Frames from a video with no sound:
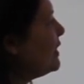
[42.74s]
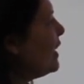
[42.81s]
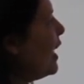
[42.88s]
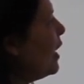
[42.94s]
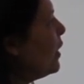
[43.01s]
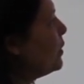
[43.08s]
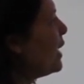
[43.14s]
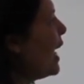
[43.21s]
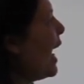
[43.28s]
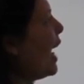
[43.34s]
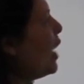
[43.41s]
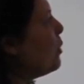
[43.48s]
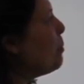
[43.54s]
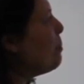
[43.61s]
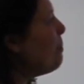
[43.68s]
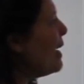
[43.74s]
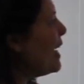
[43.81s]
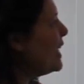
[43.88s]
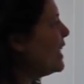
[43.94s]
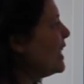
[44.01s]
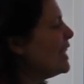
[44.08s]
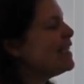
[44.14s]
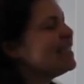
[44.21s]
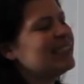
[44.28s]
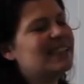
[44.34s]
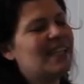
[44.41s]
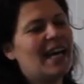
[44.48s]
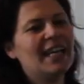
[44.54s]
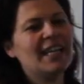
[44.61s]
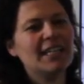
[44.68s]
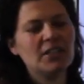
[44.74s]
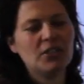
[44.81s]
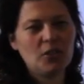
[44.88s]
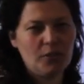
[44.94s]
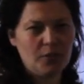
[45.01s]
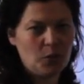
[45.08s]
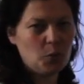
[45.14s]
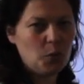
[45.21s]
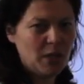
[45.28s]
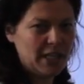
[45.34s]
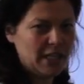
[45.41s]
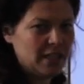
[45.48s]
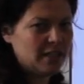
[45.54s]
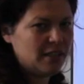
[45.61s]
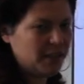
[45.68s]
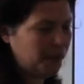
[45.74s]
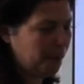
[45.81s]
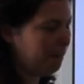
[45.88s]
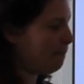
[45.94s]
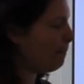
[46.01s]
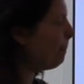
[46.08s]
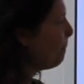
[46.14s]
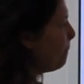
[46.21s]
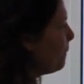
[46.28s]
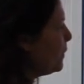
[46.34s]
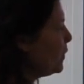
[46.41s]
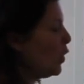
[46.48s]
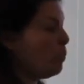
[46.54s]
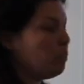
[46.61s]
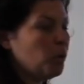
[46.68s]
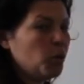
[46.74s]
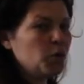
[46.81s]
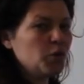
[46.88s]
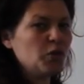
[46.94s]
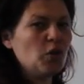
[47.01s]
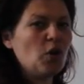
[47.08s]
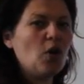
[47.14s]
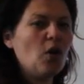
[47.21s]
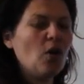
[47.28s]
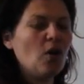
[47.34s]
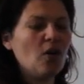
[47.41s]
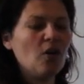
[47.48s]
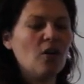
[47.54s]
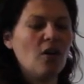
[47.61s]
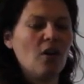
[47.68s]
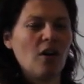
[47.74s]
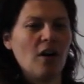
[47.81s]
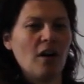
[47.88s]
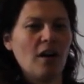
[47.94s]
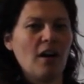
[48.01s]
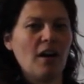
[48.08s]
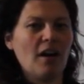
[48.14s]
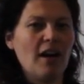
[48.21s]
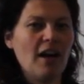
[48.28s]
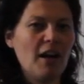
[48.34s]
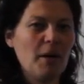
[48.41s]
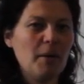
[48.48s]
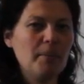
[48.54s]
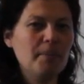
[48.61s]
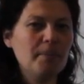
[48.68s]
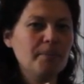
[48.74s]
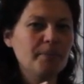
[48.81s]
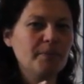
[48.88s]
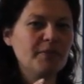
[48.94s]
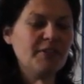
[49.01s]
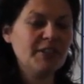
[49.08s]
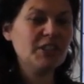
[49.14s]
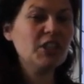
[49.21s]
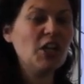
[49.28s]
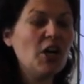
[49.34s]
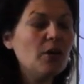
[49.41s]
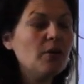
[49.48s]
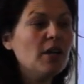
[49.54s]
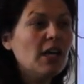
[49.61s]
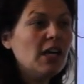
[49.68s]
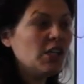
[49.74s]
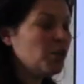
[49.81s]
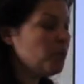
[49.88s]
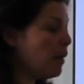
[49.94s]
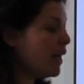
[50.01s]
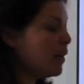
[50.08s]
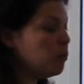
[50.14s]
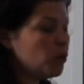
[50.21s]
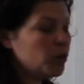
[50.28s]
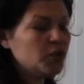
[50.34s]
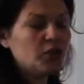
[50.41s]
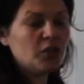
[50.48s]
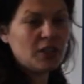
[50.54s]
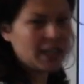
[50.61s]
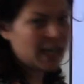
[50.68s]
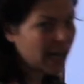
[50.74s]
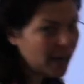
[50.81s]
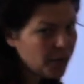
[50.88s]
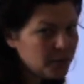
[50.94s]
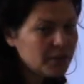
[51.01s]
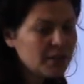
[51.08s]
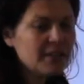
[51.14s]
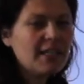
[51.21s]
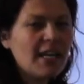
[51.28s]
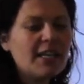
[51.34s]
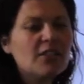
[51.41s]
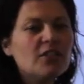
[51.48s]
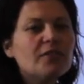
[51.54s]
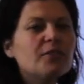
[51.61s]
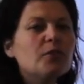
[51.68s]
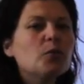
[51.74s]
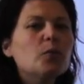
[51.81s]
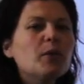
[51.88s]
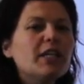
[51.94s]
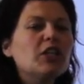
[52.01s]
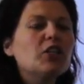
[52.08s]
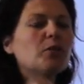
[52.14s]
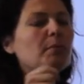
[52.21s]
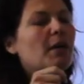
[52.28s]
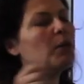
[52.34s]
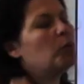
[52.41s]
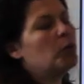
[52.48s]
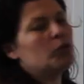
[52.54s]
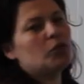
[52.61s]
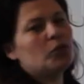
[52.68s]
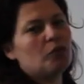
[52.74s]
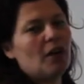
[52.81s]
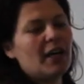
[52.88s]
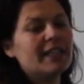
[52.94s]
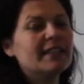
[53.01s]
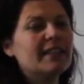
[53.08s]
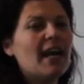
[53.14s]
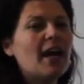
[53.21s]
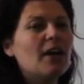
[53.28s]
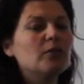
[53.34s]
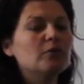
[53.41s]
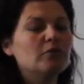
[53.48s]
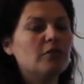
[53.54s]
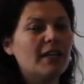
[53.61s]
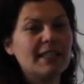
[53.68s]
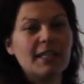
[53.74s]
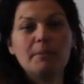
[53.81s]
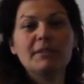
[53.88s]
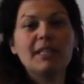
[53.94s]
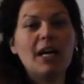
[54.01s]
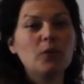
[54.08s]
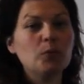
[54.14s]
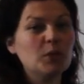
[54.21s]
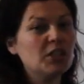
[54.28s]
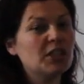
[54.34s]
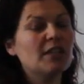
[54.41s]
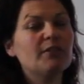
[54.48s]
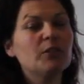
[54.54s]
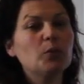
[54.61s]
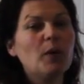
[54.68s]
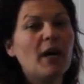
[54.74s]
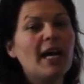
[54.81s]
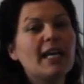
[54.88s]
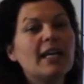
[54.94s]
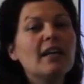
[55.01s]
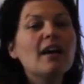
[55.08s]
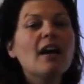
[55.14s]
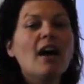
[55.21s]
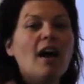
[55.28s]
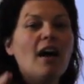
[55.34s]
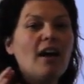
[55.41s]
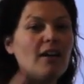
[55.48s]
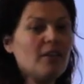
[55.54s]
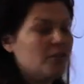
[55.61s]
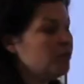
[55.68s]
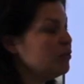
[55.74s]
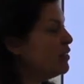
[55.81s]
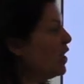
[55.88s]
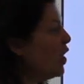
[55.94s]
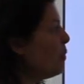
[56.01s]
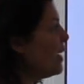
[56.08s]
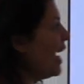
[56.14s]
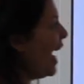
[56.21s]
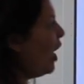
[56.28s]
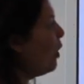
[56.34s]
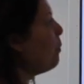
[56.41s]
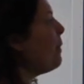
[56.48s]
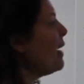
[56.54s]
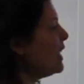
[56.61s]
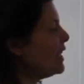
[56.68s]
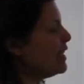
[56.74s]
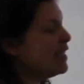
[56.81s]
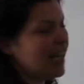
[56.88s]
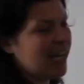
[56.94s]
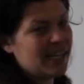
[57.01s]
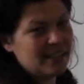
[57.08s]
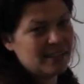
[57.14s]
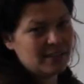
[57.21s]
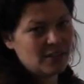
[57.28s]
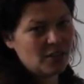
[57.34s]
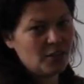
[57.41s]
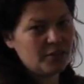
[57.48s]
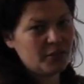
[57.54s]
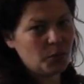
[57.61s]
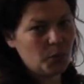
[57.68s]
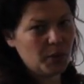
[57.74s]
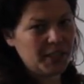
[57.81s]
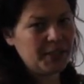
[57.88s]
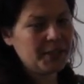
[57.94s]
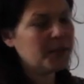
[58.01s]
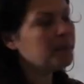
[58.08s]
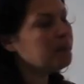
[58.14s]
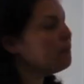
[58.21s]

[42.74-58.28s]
down how many days of the week? So pause your video. You may want to count the days of the week, you may want to write them down, whichever way. Tell me how many days of the week.